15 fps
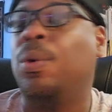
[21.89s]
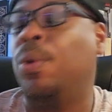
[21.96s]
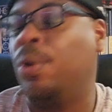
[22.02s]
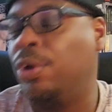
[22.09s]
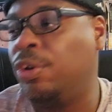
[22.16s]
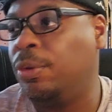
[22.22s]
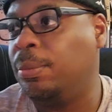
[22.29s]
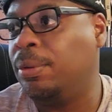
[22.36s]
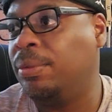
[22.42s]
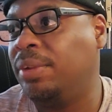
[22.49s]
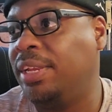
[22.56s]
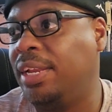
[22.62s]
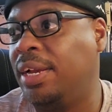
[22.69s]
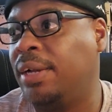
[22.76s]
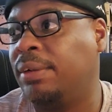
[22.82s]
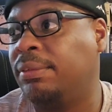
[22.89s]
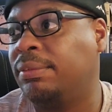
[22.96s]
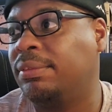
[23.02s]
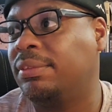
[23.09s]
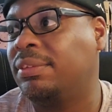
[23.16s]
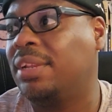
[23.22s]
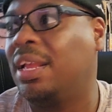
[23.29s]
or New Moon Leo.
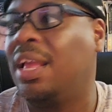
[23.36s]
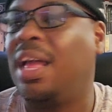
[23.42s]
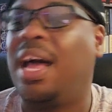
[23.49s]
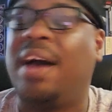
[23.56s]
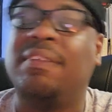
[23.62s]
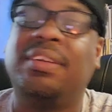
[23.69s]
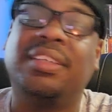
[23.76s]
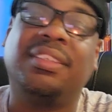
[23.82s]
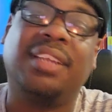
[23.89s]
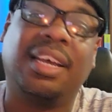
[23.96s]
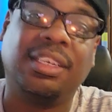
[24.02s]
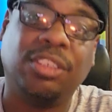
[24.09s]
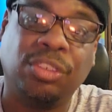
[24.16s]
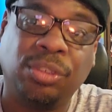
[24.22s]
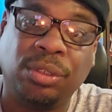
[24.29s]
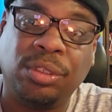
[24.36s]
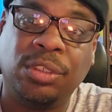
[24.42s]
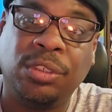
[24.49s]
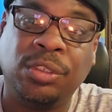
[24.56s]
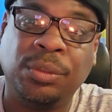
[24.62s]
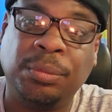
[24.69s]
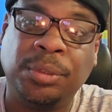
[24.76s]
I've decided to do
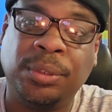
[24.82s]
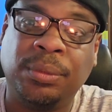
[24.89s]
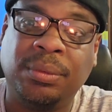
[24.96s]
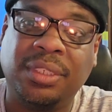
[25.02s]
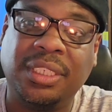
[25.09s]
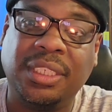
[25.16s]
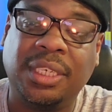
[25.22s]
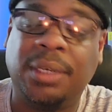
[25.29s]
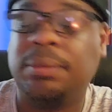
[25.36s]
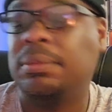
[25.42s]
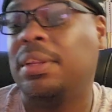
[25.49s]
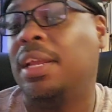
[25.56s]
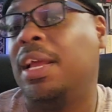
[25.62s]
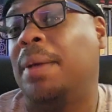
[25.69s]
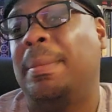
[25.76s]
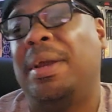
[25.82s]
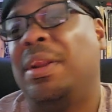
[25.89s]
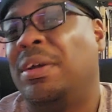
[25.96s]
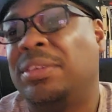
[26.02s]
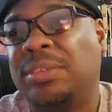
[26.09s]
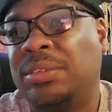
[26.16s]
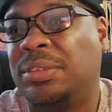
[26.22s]
the New Moon Leo. Might
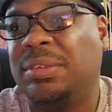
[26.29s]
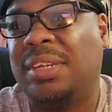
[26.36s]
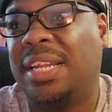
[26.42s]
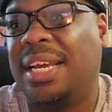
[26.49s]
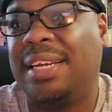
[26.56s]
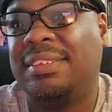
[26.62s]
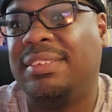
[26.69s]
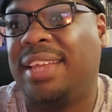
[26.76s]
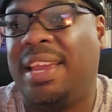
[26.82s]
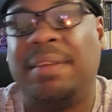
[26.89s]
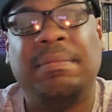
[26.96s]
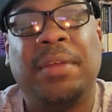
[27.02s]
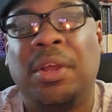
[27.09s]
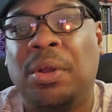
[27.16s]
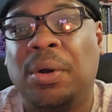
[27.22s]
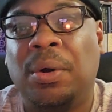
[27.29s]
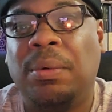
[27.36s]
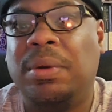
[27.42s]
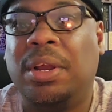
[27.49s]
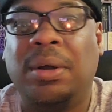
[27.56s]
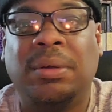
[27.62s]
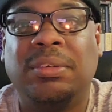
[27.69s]
also do the Lionsgate.
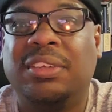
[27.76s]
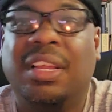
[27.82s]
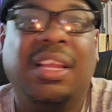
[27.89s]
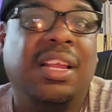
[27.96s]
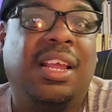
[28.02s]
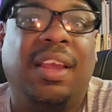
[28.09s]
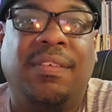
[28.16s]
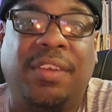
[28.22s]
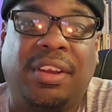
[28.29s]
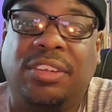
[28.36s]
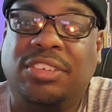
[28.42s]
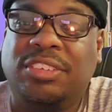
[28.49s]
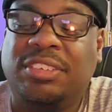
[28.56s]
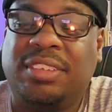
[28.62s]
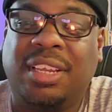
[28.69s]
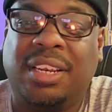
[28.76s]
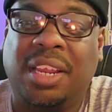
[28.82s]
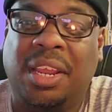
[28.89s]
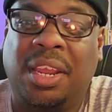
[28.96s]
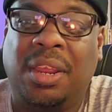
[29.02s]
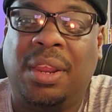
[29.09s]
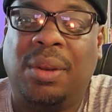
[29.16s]
Who knows? If you're interested
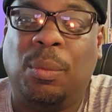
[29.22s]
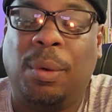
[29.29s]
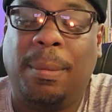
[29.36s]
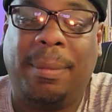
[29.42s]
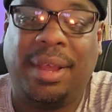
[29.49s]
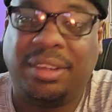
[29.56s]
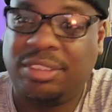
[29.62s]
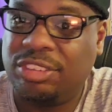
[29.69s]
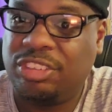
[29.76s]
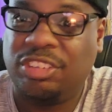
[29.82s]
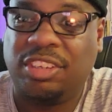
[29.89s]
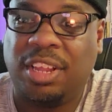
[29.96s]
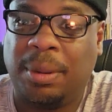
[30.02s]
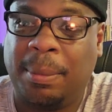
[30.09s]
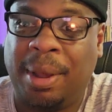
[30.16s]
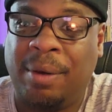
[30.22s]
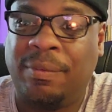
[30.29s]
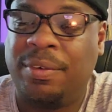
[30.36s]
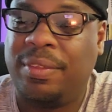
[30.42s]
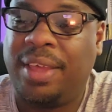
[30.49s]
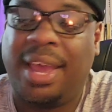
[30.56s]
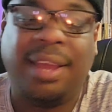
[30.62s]
in what messages come out
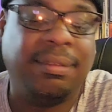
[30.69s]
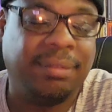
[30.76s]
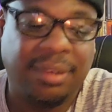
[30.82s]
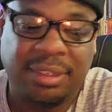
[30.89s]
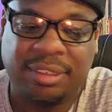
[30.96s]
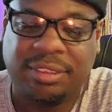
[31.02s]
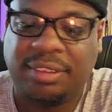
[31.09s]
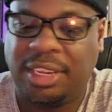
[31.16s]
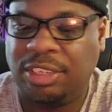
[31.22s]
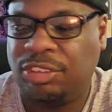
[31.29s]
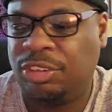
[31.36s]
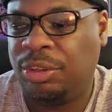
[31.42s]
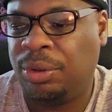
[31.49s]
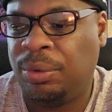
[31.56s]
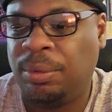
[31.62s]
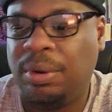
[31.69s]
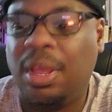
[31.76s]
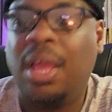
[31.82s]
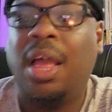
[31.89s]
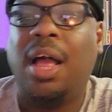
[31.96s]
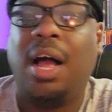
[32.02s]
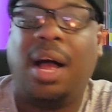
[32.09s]
for that, stay tuned.
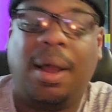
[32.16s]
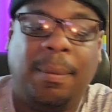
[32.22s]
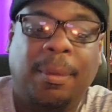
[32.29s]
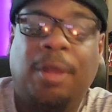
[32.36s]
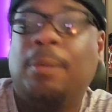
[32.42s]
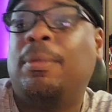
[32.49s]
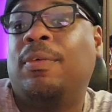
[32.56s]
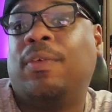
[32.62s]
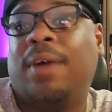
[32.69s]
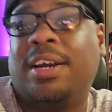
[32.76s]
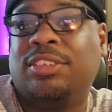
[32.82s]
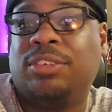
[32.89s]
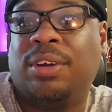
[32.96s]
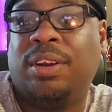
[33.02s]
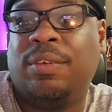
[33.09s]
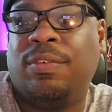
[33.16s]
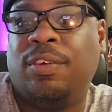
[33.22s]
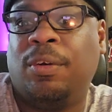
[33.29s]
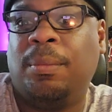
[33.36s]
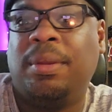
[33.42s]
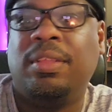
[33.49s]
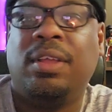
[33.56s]
Before I started
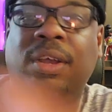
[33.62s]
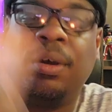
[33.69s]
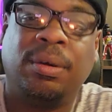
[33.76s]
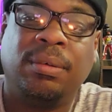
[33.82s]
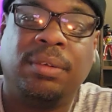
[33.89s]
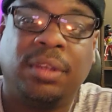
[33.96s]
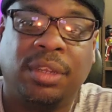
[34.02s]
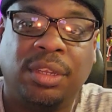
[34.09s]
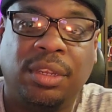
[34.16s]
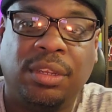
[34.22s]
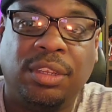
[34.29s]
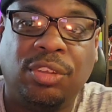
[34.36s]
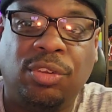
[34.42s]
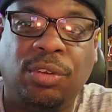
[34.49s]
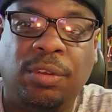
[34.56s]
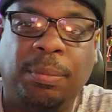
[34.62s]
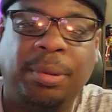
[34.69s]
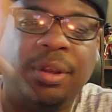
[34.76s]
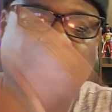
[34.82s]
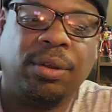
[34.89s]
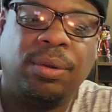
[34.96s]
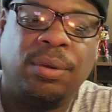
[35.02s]
filming, though, the Two of
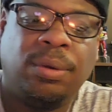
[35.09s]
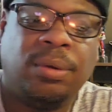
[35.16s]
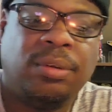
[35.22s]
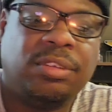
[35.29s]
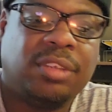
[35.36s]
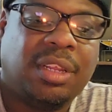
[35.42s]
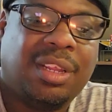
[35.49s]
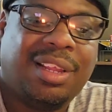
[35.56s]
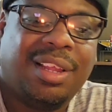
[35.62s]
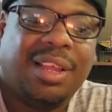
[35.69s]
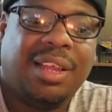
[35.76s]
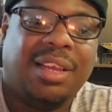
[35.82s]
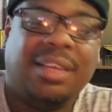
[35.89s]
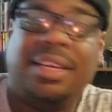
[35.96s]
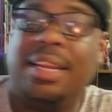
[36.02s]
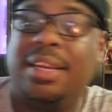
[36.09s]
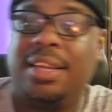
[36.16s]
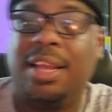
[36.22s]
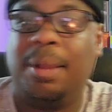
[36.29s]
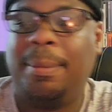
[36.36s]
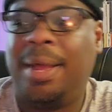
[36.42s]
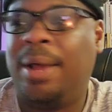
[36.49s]
Pentacles did
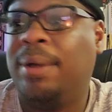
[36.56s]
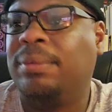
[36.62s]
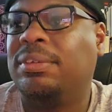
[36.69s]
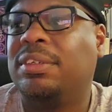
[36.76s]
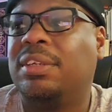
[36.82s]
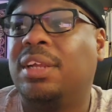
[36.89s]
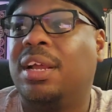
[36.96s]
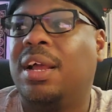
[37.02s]
come out.